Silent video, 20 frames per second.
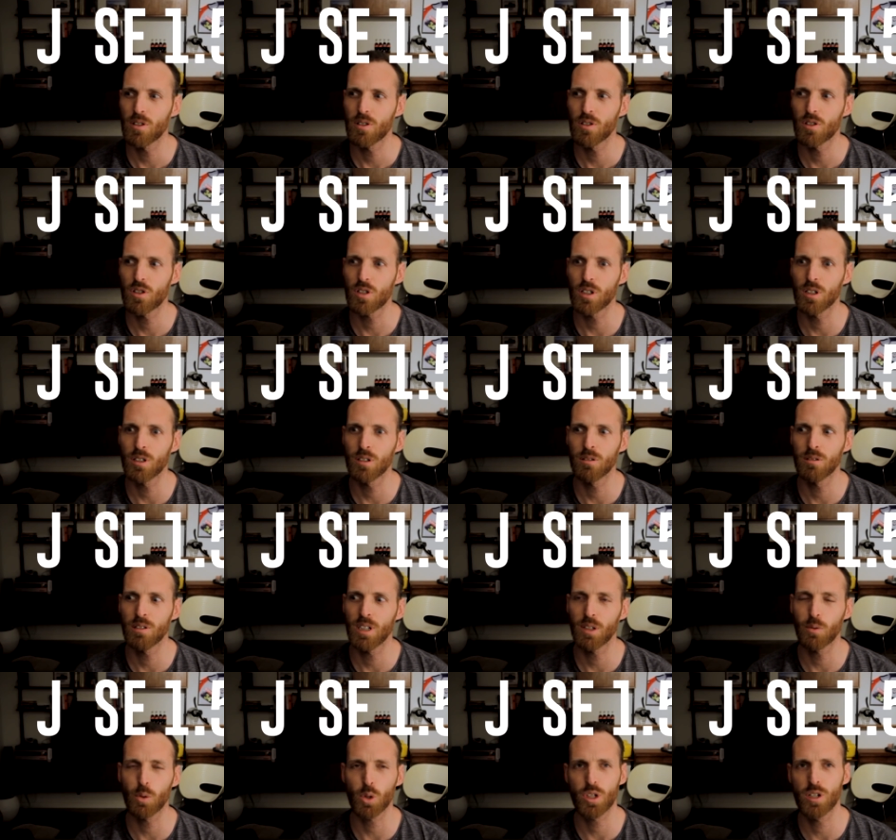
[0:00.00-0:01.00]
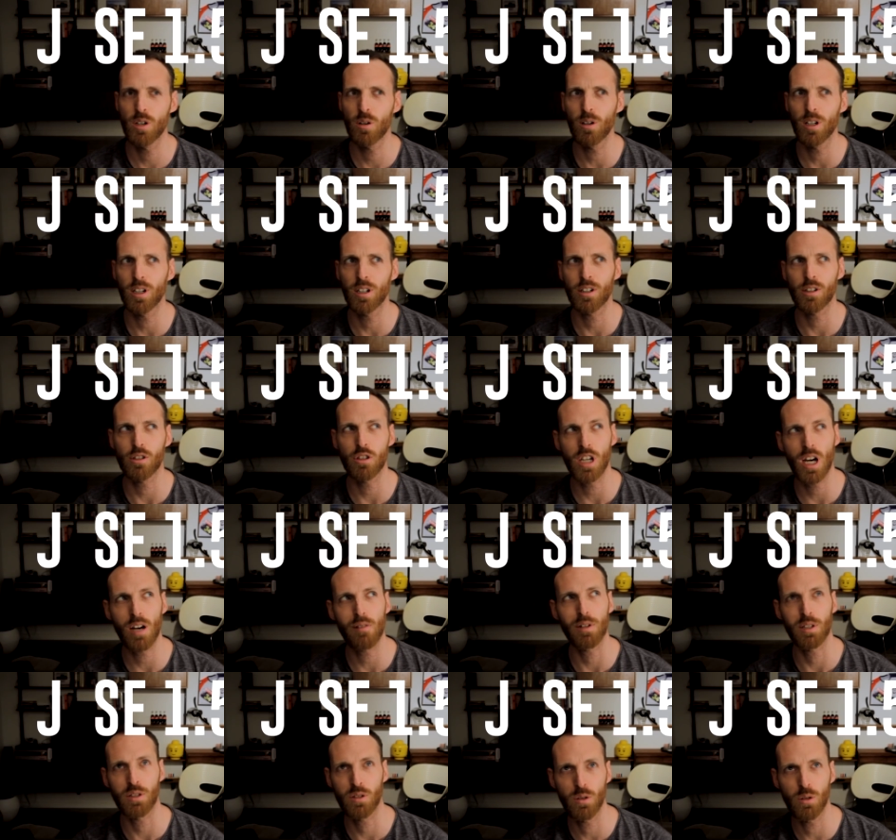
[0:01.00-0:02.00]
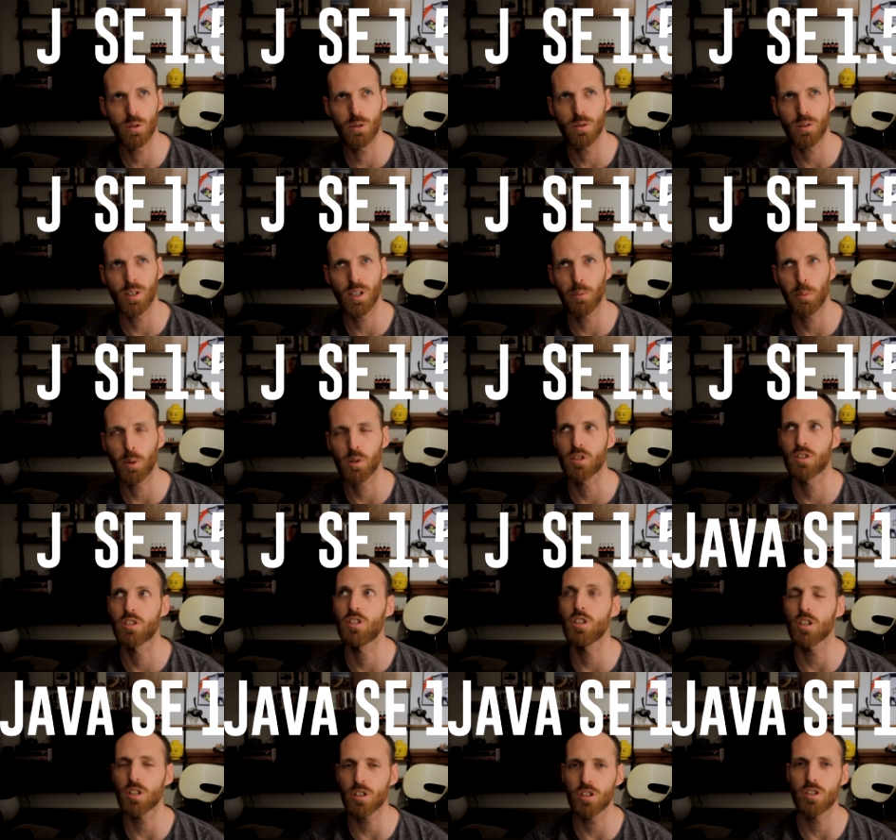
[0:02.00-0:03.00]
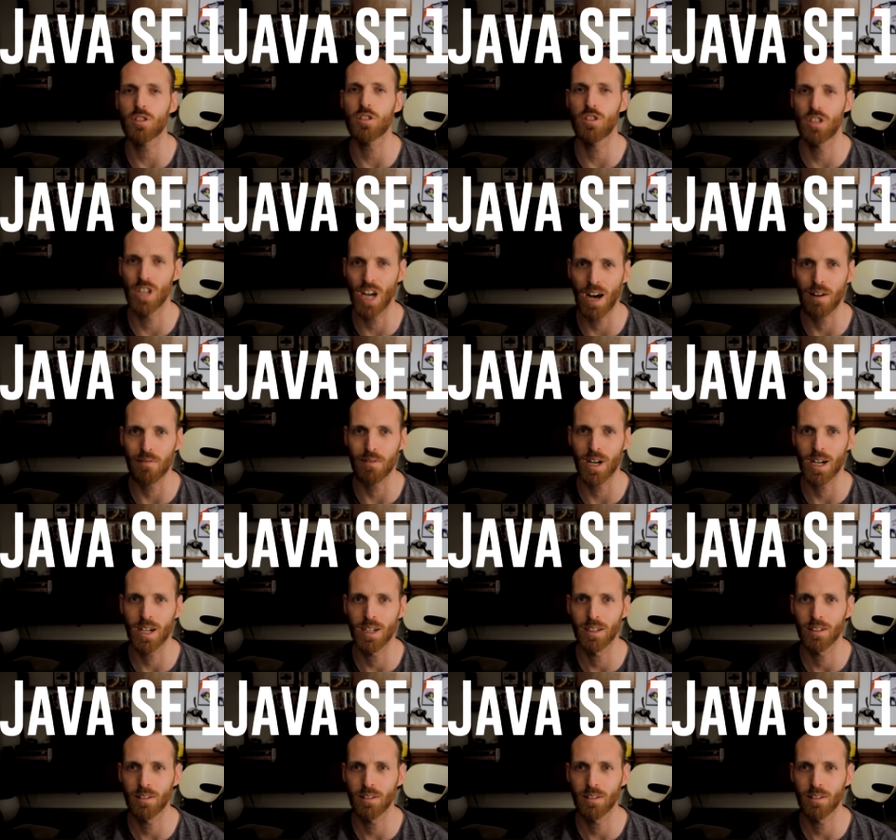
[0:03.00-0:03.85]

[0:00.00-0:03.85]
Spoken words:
So it was no longer Java 2, it was just Java.